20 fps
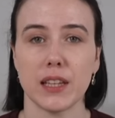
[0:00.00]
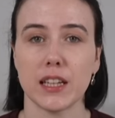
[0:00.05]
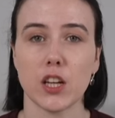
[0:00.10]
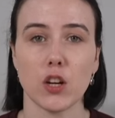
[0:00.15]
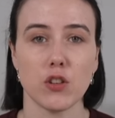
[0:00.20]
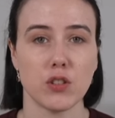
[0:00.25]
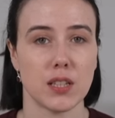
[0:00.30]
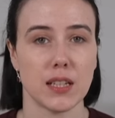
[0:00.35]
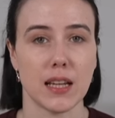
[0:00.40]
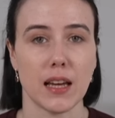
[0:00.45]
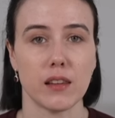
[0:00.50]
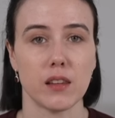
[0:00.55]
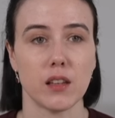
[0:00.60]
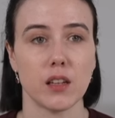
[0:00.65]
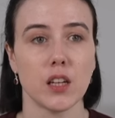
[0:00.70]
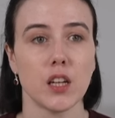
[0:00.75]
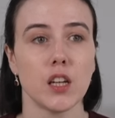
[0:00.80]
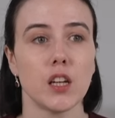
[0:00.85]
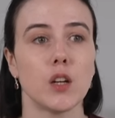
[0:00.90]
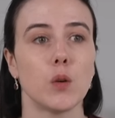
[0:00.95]
They go
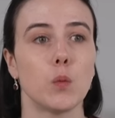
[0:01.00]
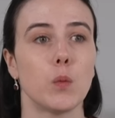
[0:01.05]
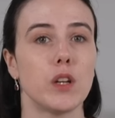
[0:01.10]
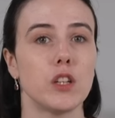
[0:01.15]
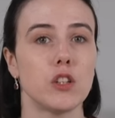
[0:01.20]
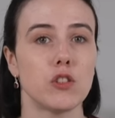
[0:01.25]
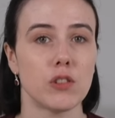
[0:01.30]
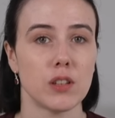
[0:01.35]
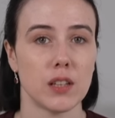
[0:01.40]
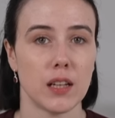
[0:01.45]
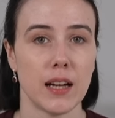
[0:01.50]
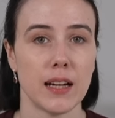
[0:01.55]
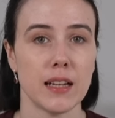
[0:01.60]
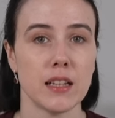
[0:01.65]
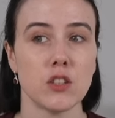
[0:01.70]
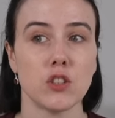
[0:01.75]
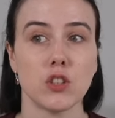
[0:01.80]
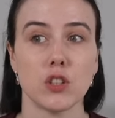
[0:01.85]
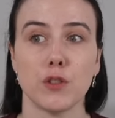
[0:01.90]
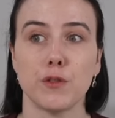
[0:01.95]
together. When you're
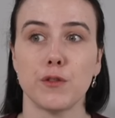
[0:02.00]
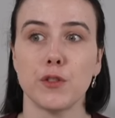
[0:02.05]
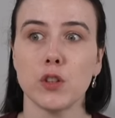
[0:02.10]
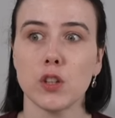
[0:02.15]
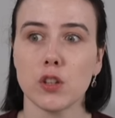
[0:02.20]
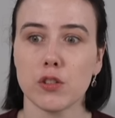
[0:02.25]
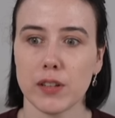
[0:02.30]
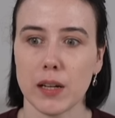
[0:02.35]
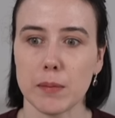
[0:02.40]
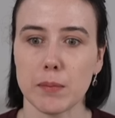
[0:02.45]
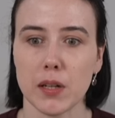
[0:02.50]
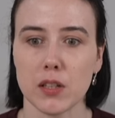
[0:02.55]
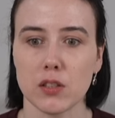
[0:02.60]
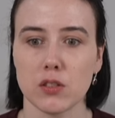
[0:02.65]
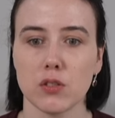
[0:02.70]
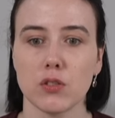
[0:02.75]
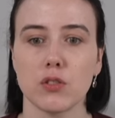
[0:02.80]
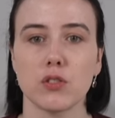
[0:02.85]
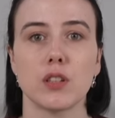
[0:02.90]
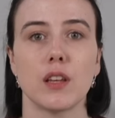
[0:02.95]
aligned, you feel the correct
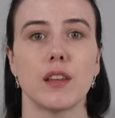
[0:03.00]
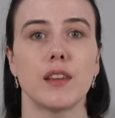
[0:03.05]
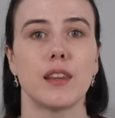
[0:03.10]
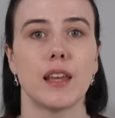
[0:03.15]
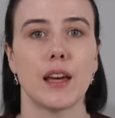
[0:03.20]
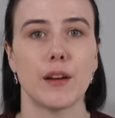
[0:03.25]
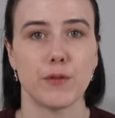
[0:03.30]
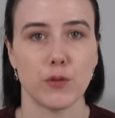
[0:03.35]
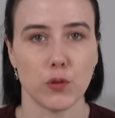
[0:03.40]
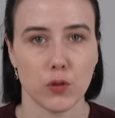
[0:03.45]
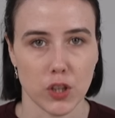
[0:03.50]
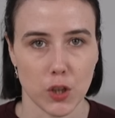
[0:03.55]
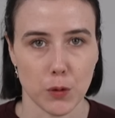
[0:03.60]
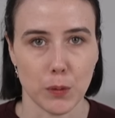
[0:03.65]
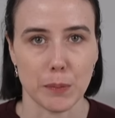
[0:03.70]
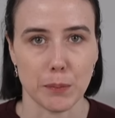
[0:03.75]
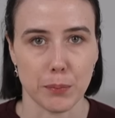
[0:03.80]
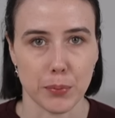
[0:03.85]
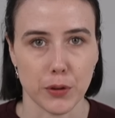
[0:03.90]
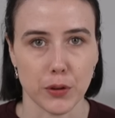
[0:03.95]
muscles, therefore you
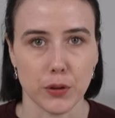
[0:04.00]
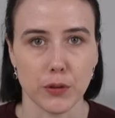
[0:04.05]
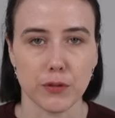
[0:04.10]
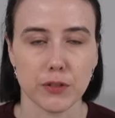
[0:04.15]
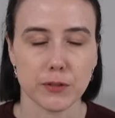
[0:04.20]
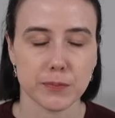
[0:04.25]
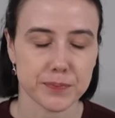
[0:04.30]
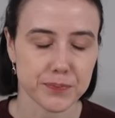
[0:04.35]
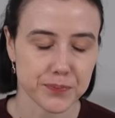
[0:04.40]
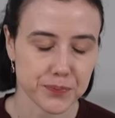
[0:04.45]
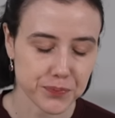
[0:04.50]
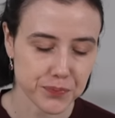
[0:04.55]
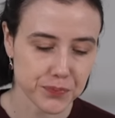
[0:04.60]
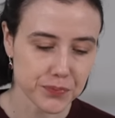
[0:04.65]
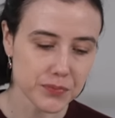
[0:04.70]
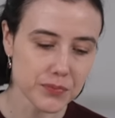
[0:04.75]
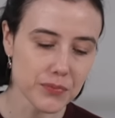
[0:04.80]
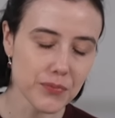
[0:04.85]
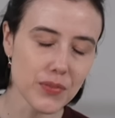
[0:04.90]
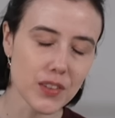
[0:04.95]
improve.
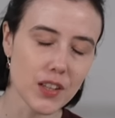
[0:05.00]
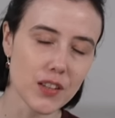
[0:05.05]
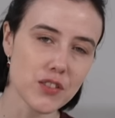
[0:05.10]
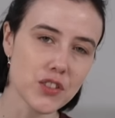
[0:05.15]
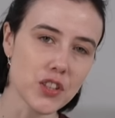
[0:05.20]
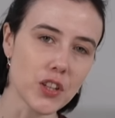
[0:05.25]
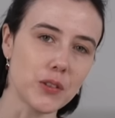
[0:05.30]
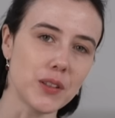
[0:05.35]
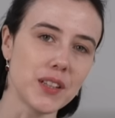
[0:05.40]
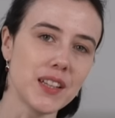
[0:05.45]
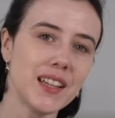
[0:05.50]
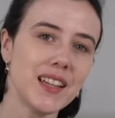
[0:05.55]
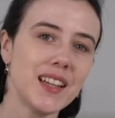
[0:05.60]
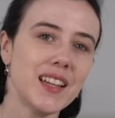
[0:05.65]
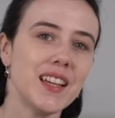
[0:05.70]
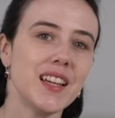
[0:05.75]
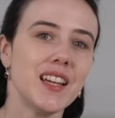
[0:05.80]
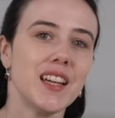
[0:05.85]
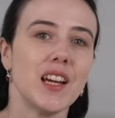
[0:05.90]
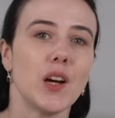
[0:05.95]
So
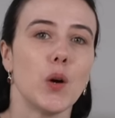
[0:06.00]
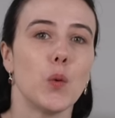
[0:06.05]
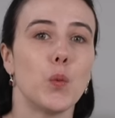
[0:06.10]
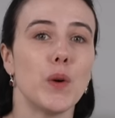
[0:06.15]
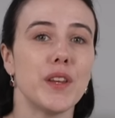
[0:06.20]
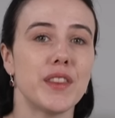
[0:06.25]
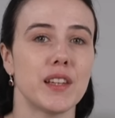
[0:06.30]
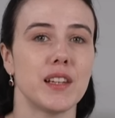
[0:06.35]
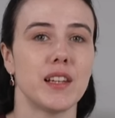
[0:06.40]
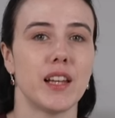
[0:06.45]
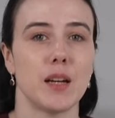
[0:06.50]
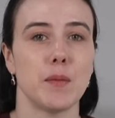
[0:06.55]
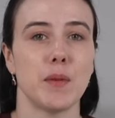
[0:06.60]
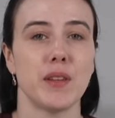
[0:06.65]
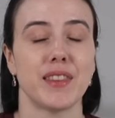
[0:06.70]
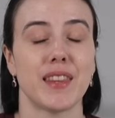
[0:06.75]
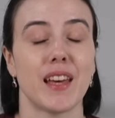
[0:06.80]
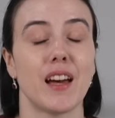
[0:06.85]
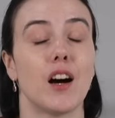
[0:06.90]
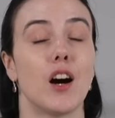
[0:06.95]
with
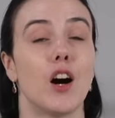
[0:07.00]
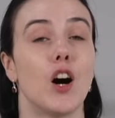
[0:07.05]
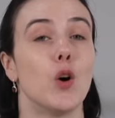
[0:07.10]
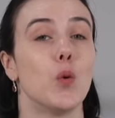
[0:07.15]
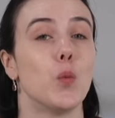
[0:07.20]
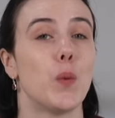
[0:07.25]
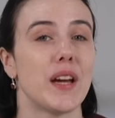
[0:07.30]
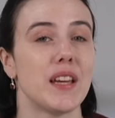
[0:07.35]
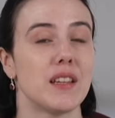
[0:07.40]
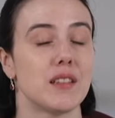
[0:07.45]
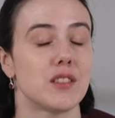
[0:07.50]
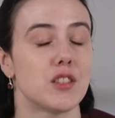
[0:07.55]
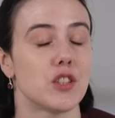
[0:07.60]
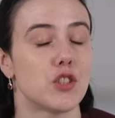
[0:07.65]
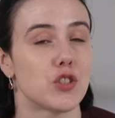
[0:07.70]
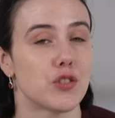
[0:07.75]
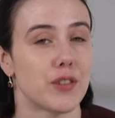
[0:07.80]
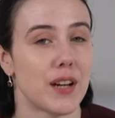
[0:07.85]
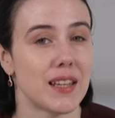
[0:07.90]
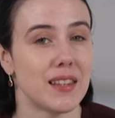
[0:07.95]
alignment, there are ways to
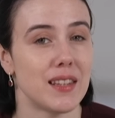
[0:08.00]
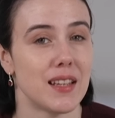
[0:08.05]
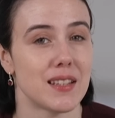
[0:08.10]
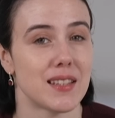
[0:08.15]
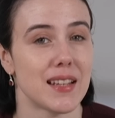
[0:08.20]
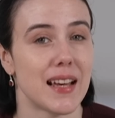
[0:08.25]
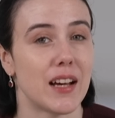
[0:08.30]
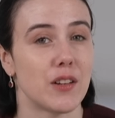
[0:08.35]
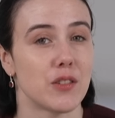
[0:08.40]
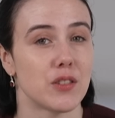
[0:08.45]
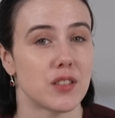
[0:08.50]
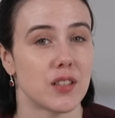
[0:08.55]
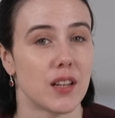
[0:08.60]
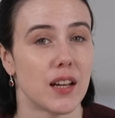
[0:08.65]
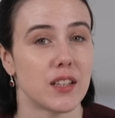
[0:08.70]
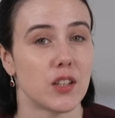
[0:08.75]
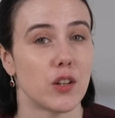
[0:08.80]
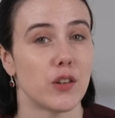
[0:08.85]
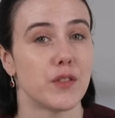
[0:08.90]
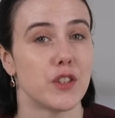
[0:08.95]
train this
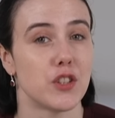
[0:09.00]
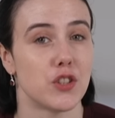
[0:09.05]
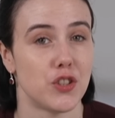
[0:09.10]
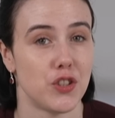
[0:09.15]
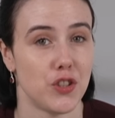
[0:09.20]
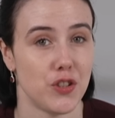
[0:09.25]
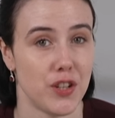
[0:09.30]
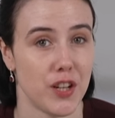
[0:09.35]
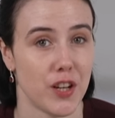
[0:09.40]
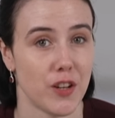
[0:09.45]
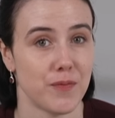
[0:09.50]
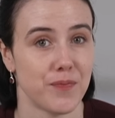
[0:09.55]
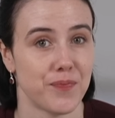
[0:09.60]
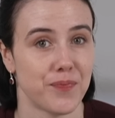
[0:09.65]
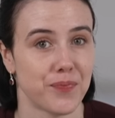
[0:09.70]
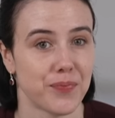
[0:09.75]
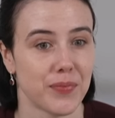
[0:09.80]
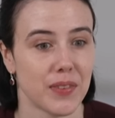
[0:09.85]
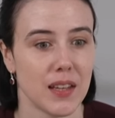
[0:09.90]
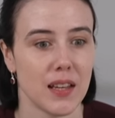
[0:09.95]
outside of the studio.
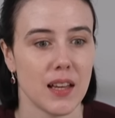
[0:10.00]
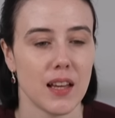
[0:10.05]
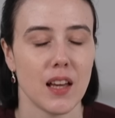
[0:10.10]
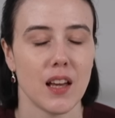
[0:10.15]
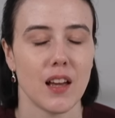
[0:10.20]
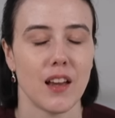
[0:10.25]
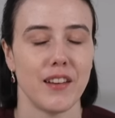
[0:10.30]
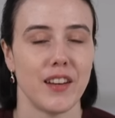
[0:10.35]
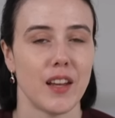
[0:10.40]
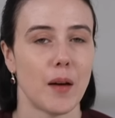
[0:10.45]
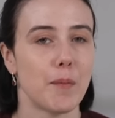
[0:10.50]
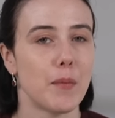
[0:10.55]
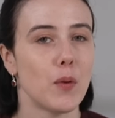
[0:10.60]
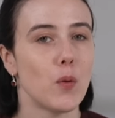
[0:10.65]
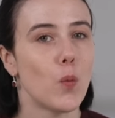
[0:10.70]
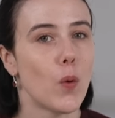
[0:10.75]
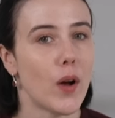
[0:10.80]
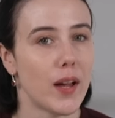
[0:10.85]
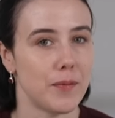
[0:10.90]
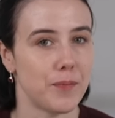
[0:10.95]
Number
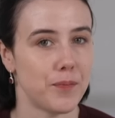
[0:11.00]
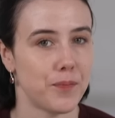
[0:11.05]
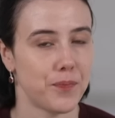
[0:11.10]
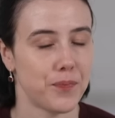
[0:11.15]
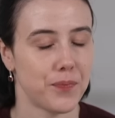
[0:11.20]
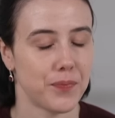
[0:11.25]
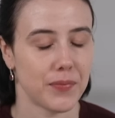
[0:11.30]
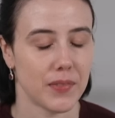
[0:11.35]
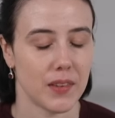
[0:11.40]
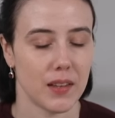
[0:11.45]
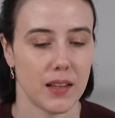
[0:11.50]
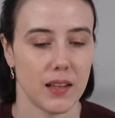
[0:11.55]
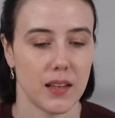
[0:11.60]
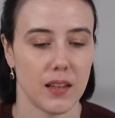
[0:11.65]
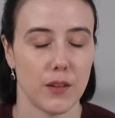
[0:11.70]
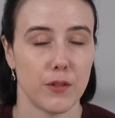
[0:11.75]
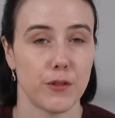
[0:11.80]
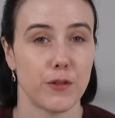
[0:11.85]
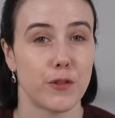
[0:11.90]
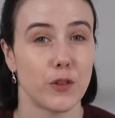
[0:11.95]
one,
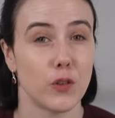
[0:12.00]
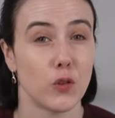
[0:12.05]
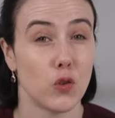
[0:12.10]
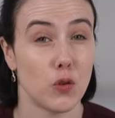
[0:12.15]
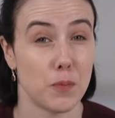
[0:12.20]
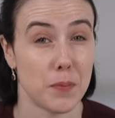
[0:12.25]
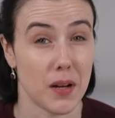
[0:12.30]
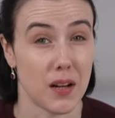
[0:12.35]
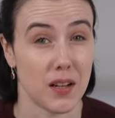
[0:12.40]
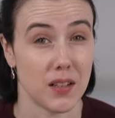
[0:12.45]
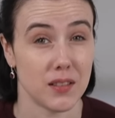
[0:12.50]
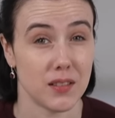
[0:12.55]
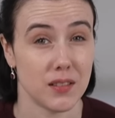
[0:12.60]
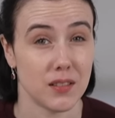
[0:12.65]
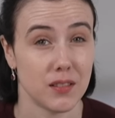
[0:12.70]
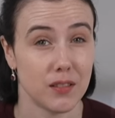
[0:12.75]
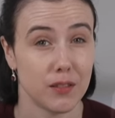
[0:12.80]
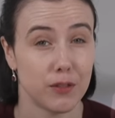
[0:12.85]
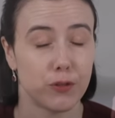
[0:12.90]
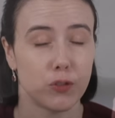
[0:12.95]
floor bar.
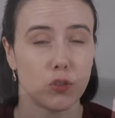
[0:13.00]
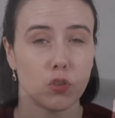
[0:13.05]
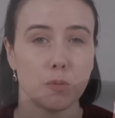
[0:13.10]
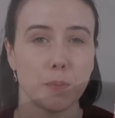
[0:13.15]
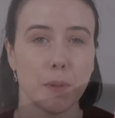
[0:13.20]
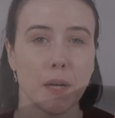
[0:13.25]
Floor